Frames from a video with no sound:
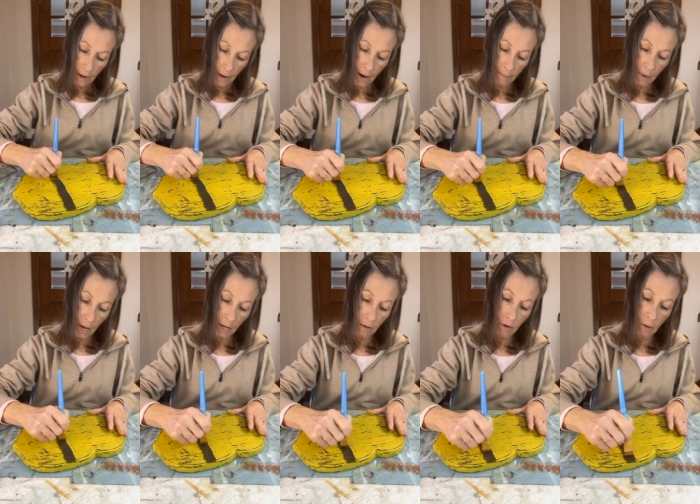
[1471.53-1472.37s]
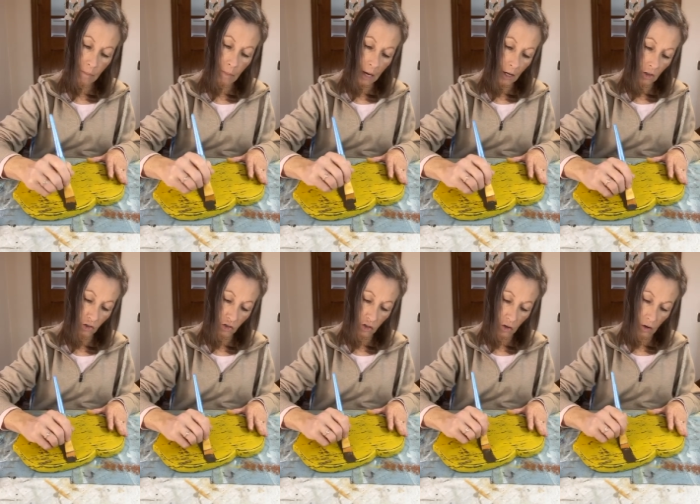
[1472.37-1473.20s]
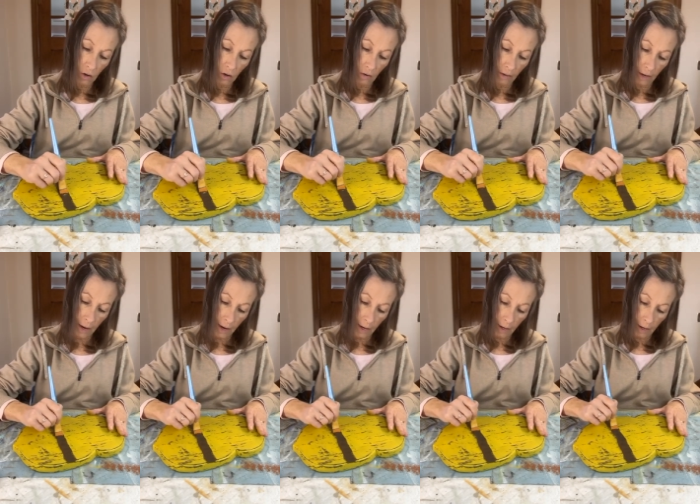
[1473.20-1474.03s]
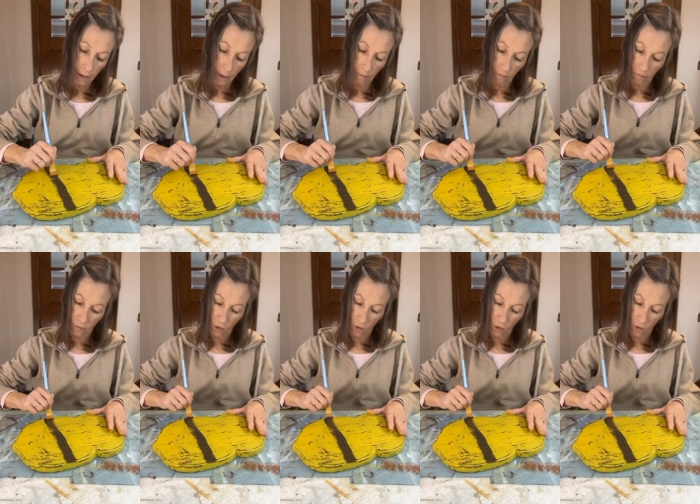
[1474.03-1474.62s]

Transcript: And I'm not even making sure that I get